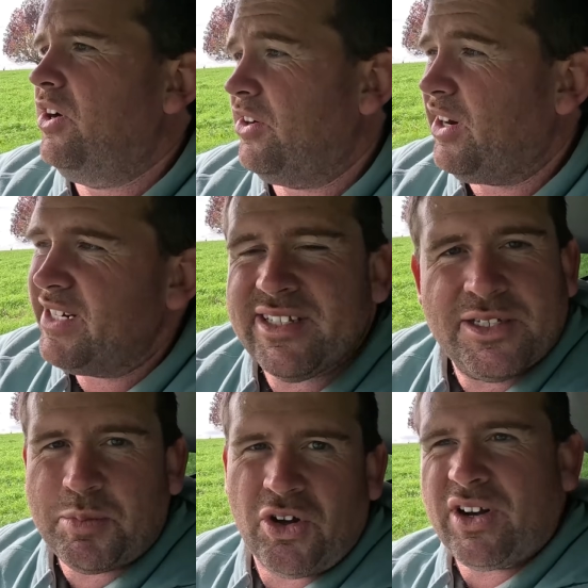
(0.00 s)
I grazed this
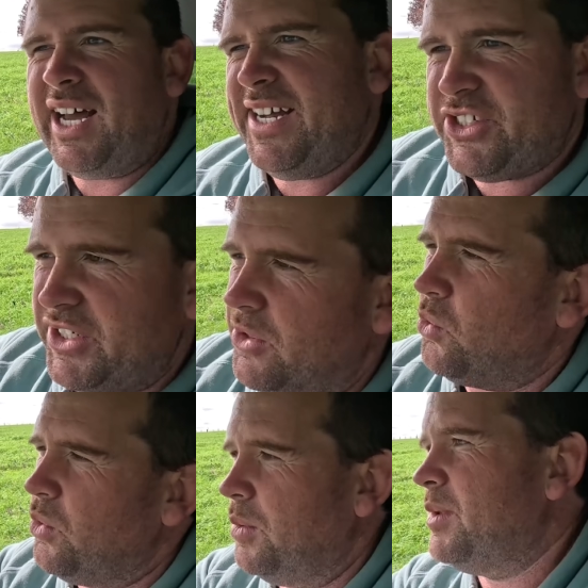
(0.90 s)
block last year,
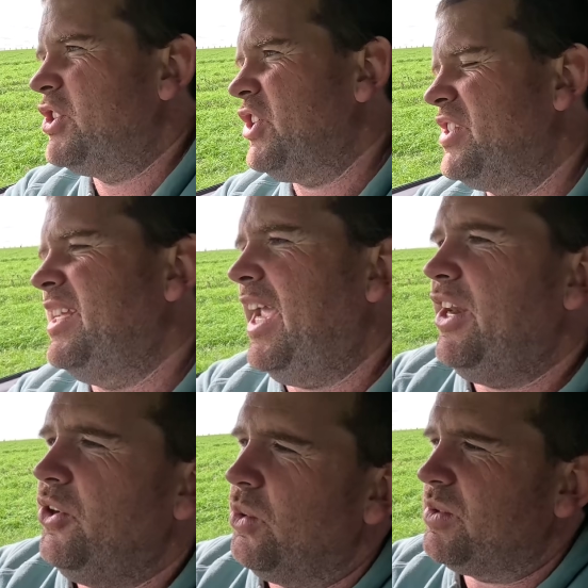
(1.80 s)
or it was just the
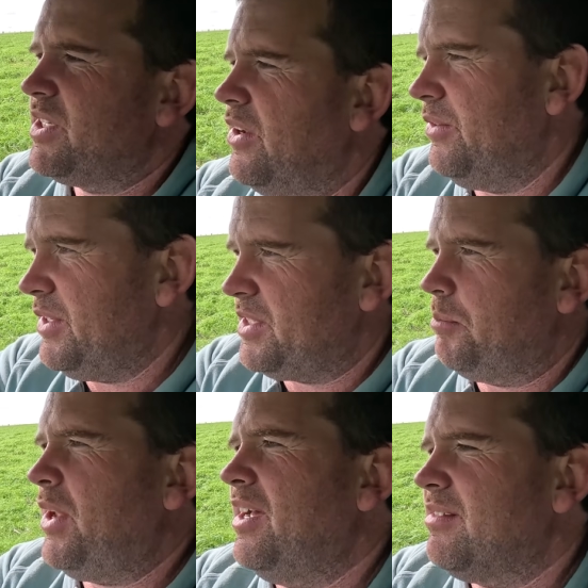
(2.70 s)
annual, so there's
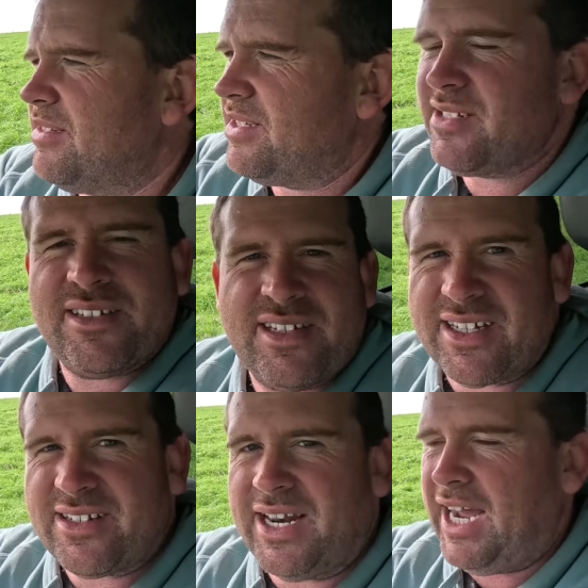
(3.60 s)
about
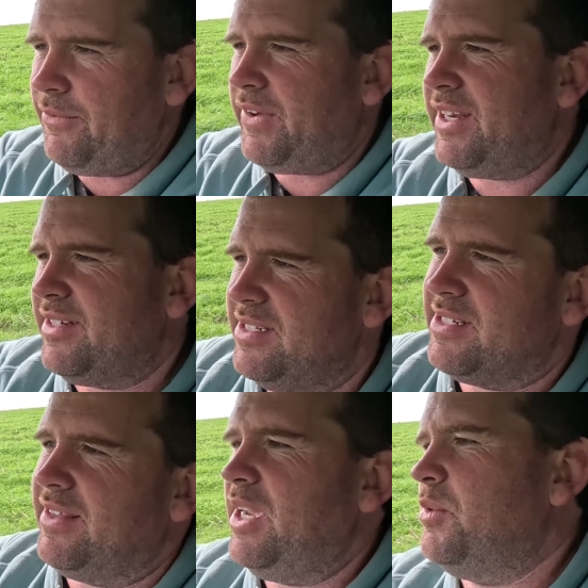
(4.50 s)
6.5 hectares
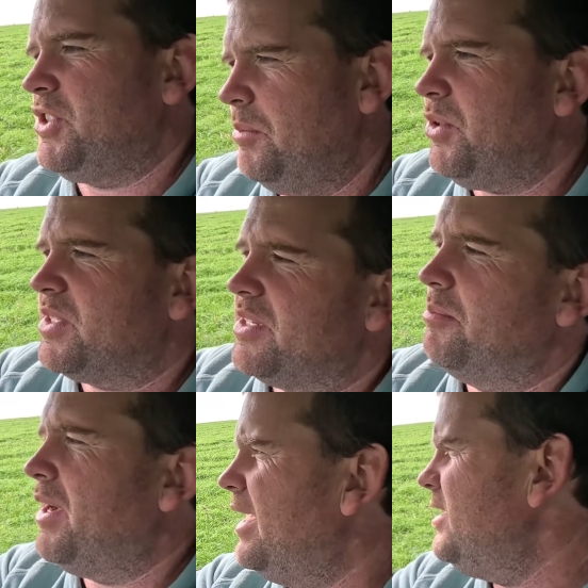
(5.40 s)
of that which he puts in
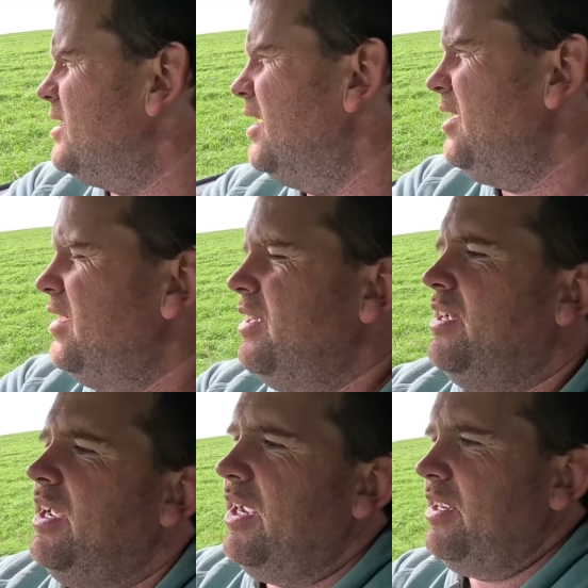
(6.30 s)
maize.
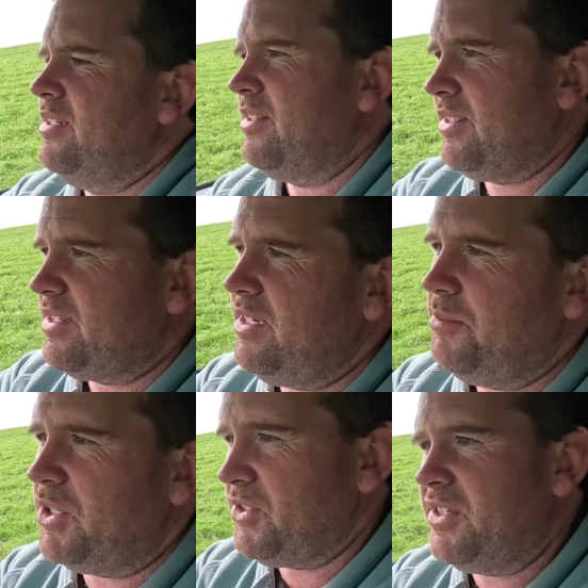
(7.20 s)
And this year,
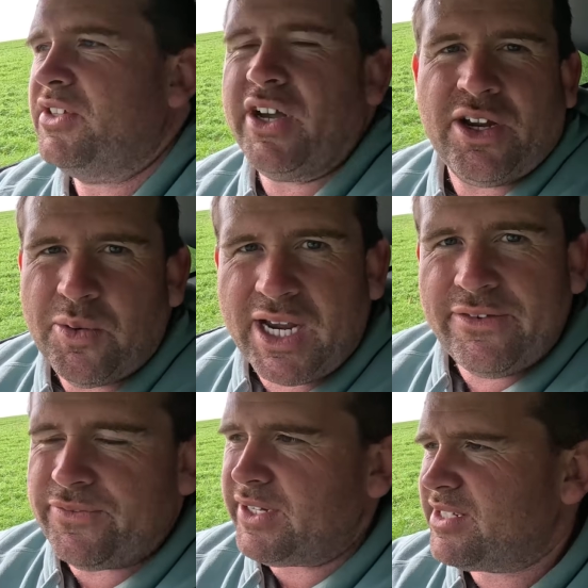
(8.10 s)
because he's going away
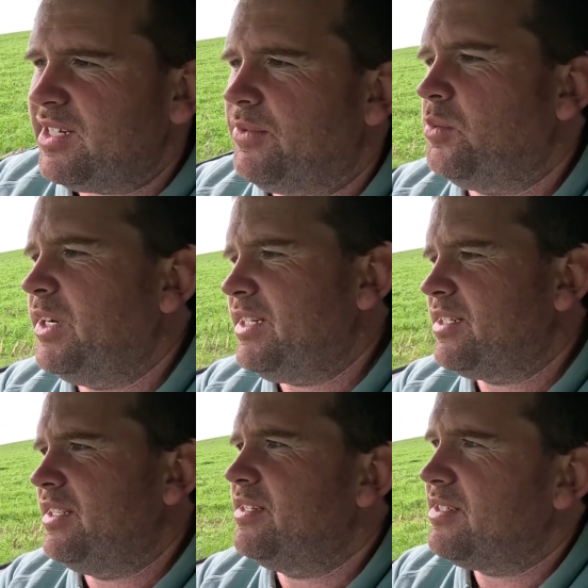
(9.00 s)
for 7 weeks,
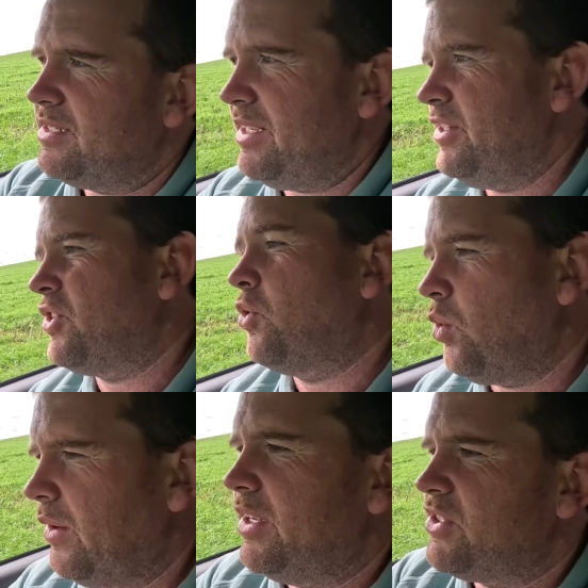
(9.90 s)
he's got
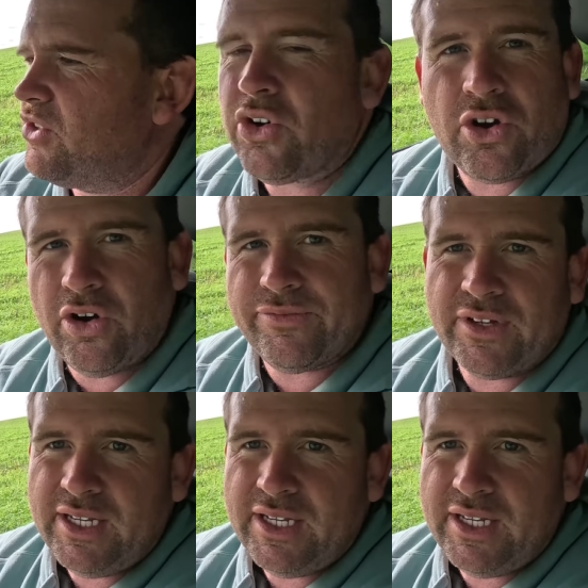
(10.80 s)
all of his stock off